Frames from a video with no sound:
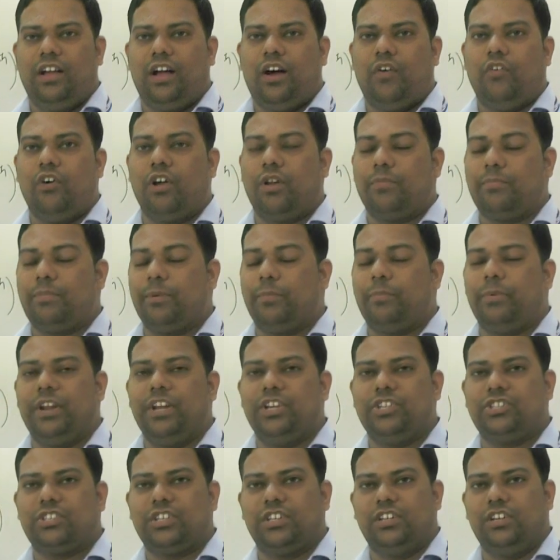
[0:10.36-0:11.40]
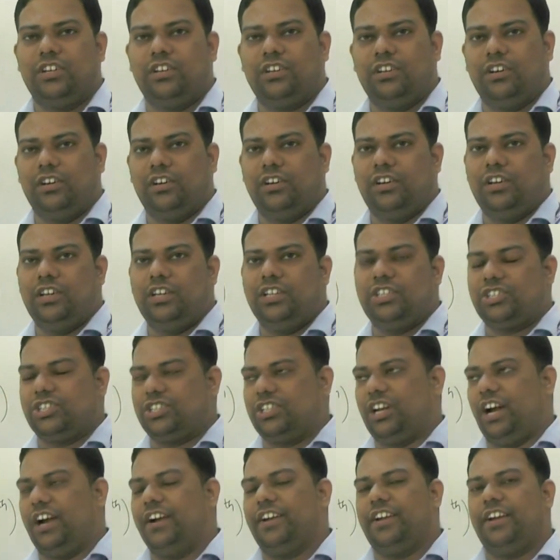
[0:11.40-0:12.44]
our preparation
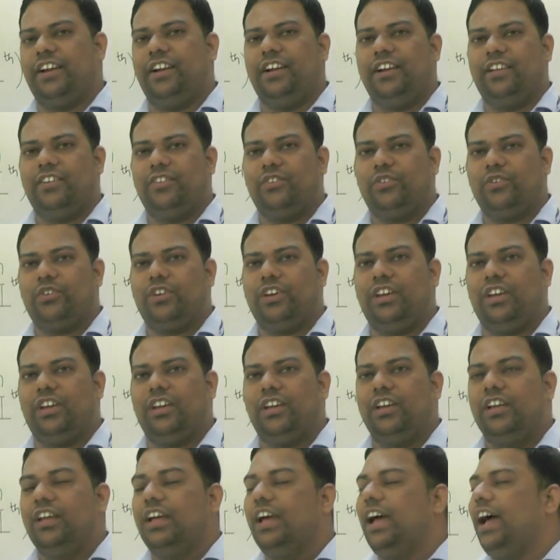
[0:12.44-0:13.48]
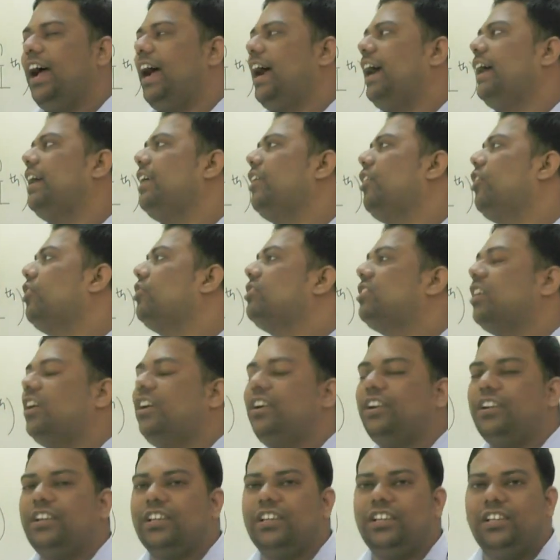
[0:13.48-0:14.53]
started, okay? And on
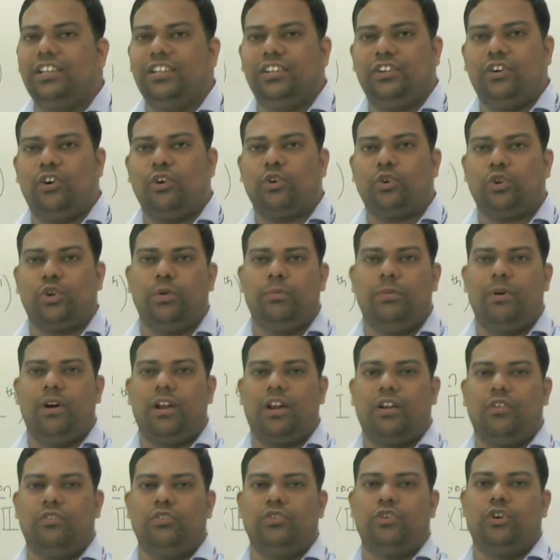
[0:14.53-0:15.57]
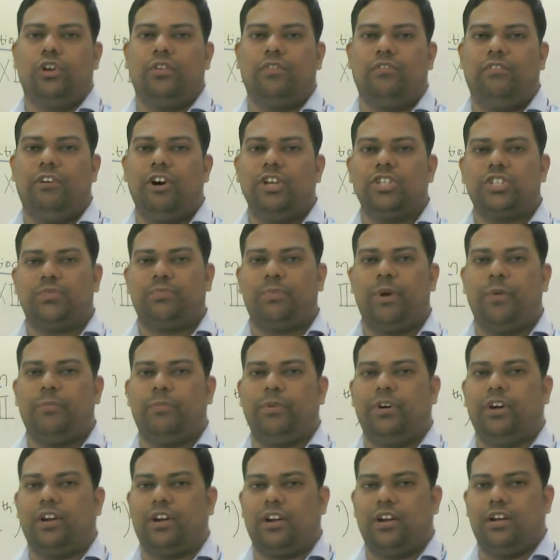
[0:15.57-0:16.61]
30 October, your first
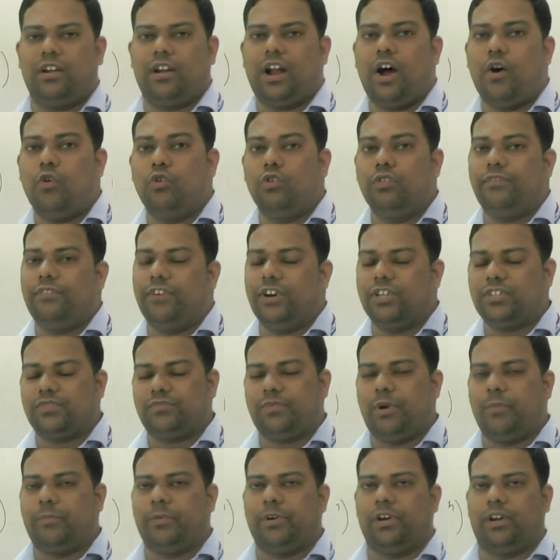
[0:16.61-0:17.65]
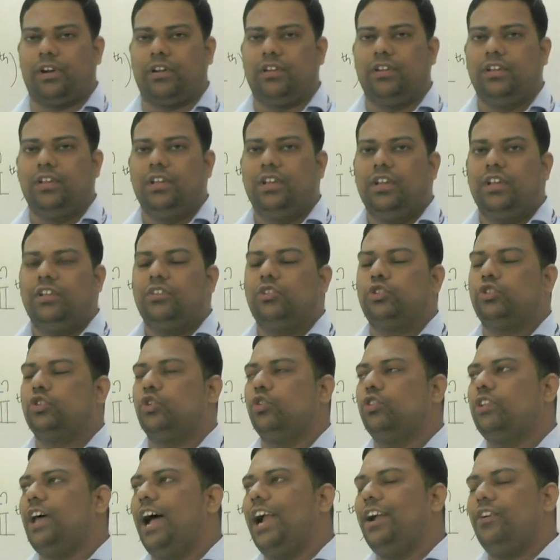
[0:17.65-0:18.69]
paper, round first paper.
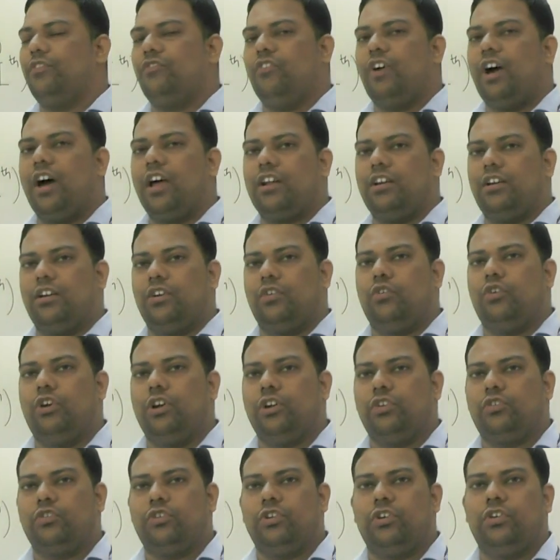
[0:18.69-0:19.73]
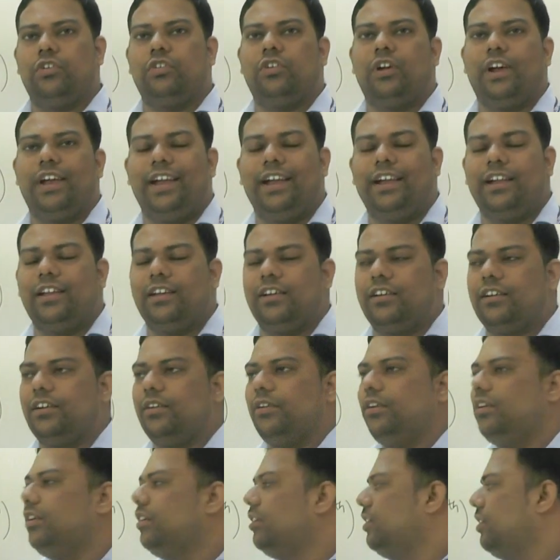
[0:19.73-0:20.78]
So that we are going to head
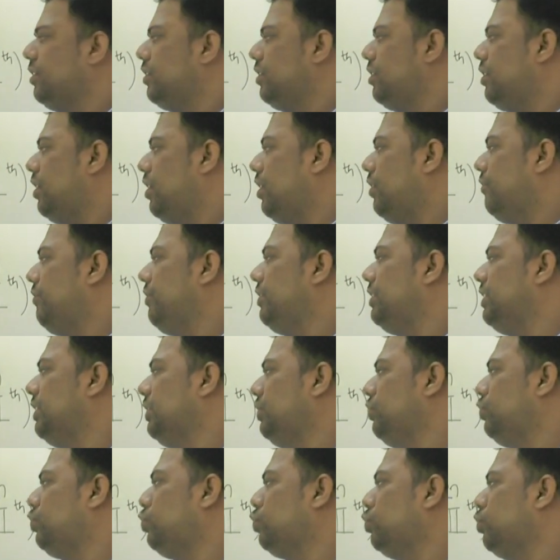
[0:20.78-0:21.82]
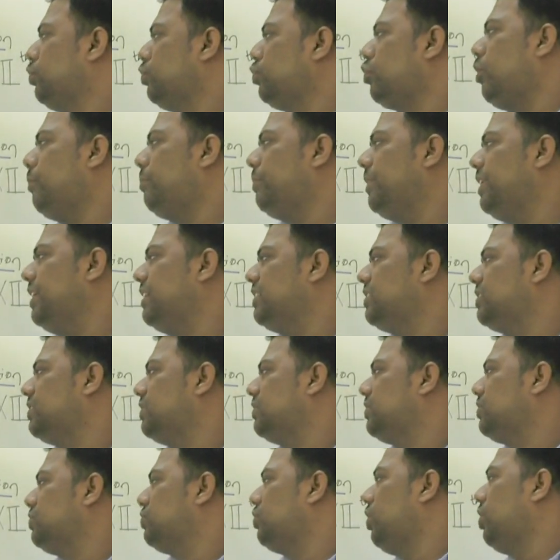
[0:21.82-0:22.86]
within two topics,
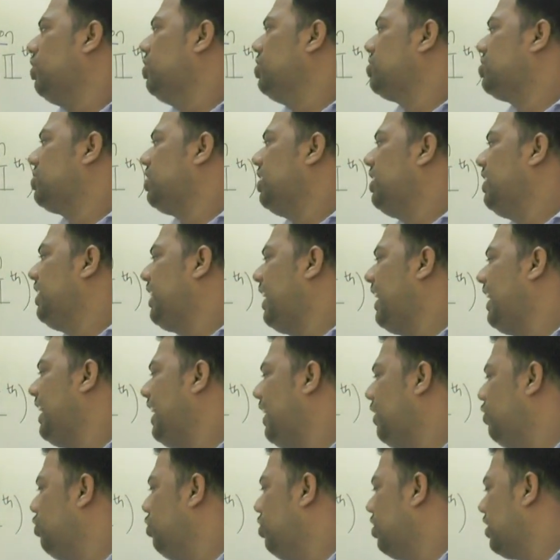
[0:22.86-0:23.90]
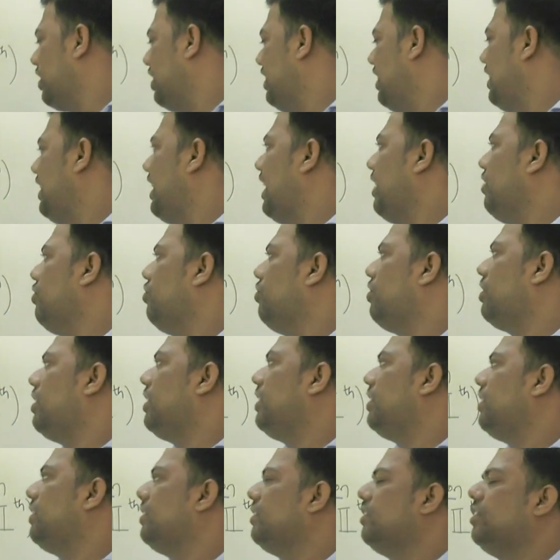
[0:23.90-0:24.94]
solid state and halogen and
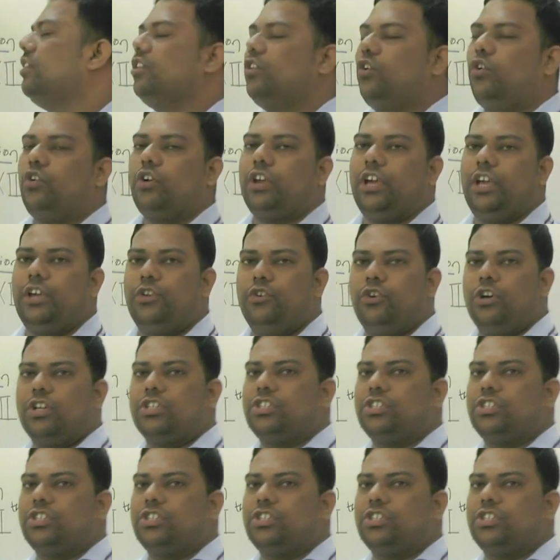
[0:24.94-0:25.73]
halorine. Okay, your